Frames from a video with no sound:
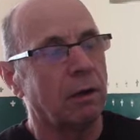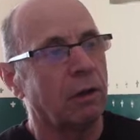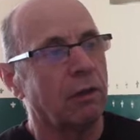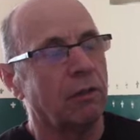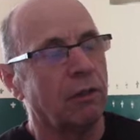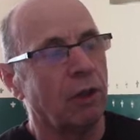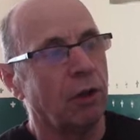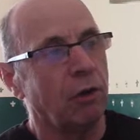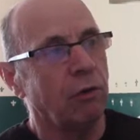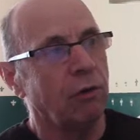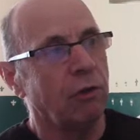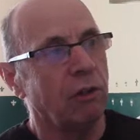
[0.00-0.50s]

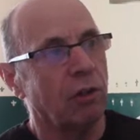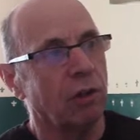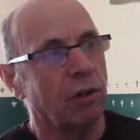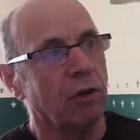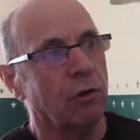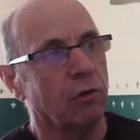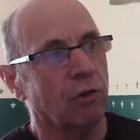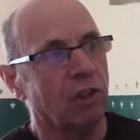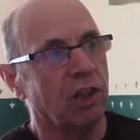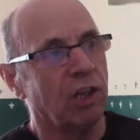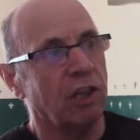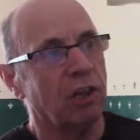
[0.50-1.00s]

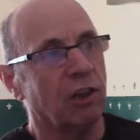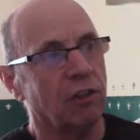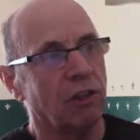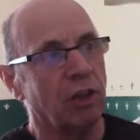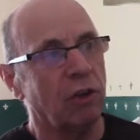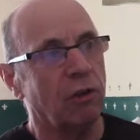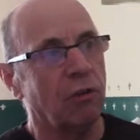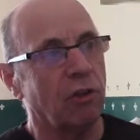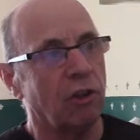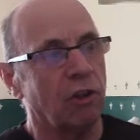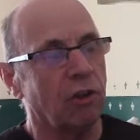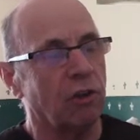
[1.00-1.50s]

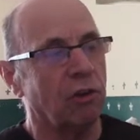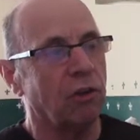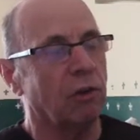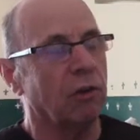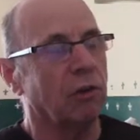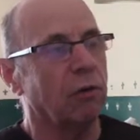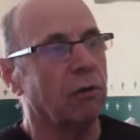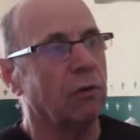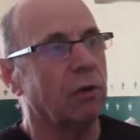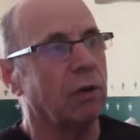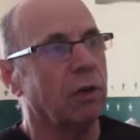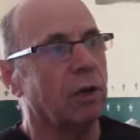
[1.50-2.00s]
those
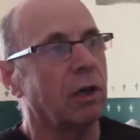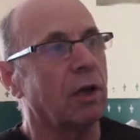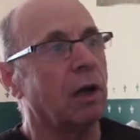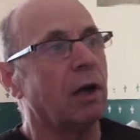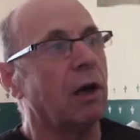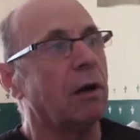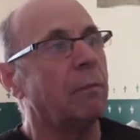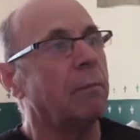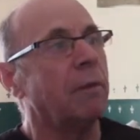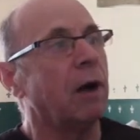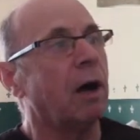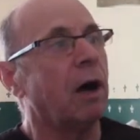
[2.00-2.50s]
two
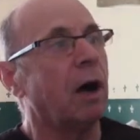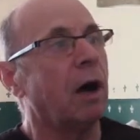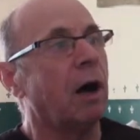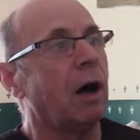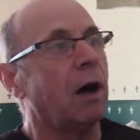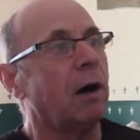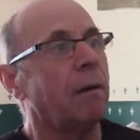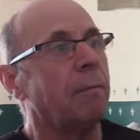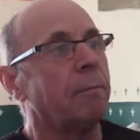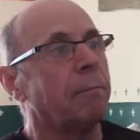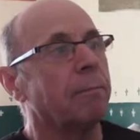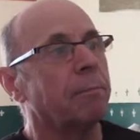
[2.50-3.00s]

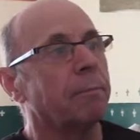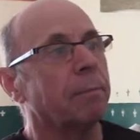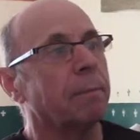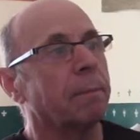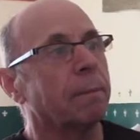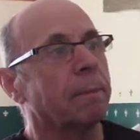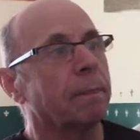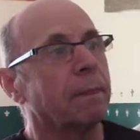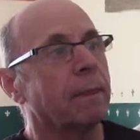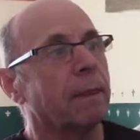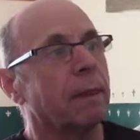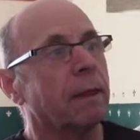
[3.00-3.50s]
are
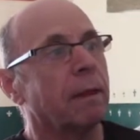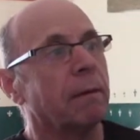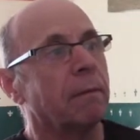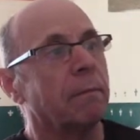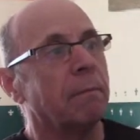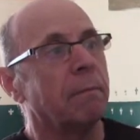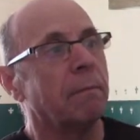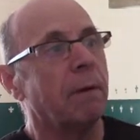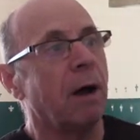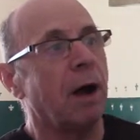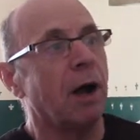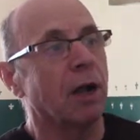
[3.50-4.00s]

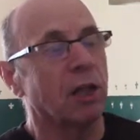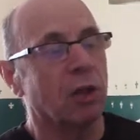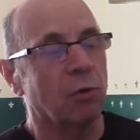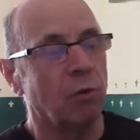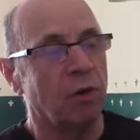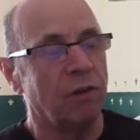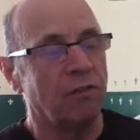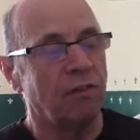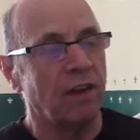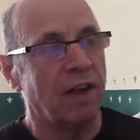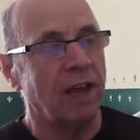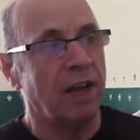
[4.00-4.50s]
marked
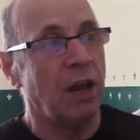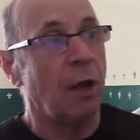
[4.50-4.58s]
with an